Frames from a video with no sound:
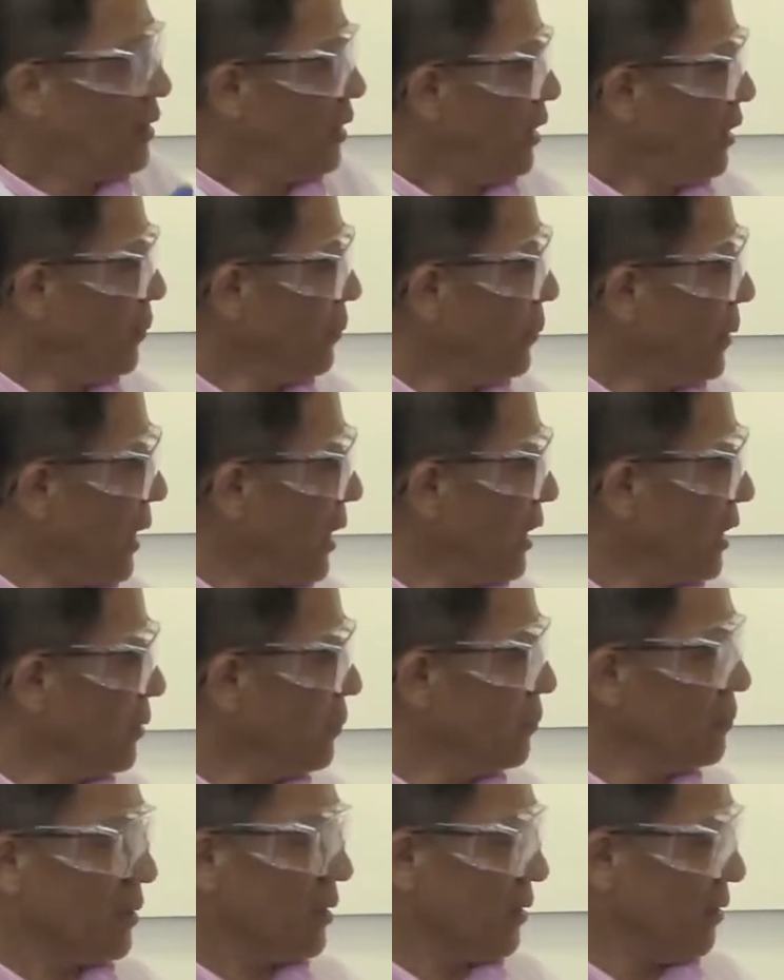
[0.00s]
On
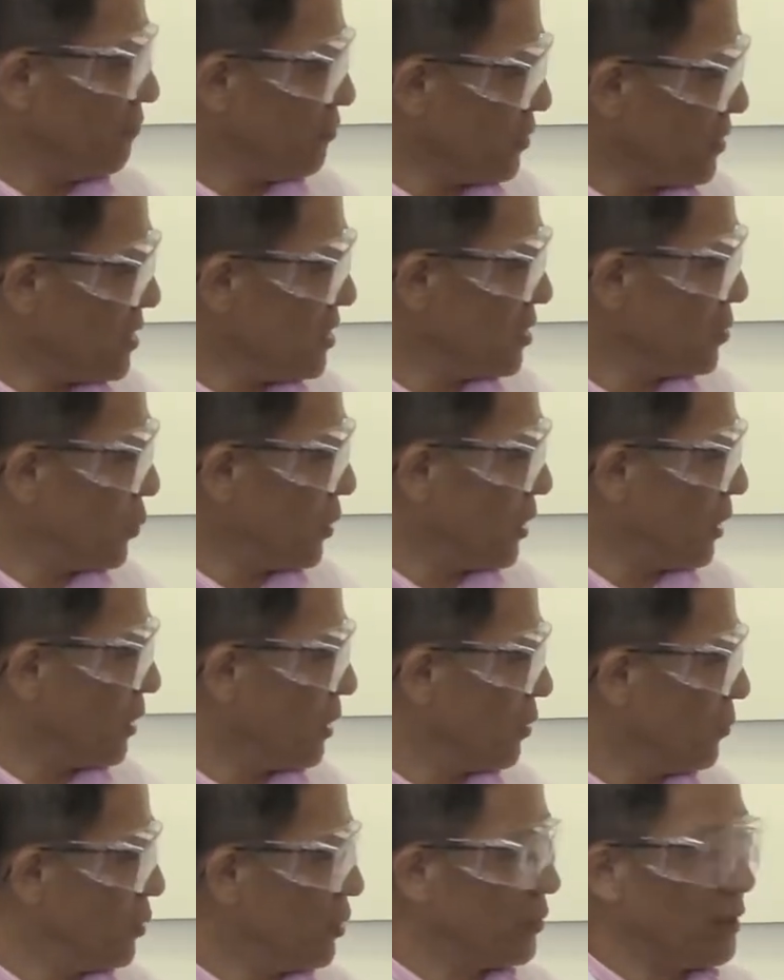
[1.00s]
bottom, for this
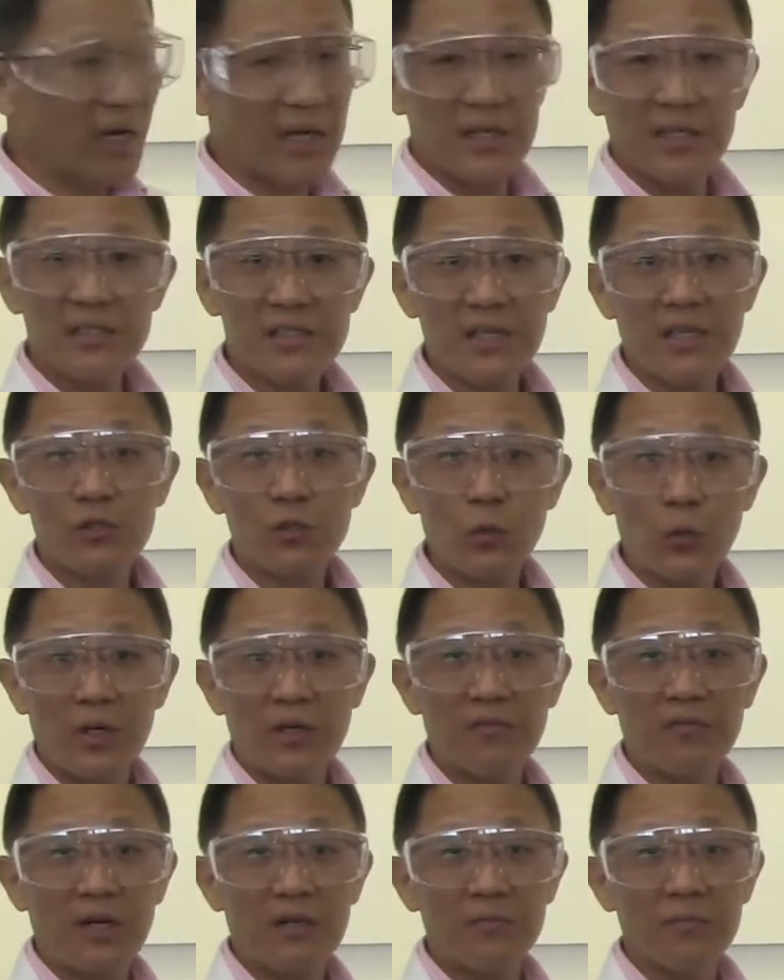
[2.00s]
particular burette, it says
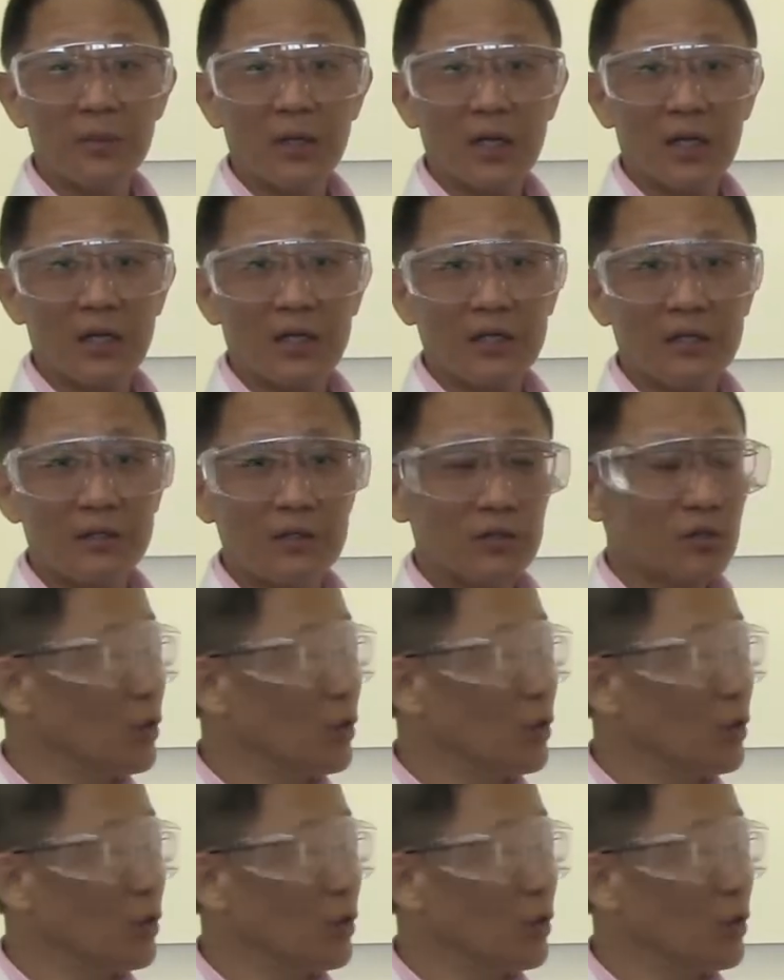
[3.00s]
25 milliliters.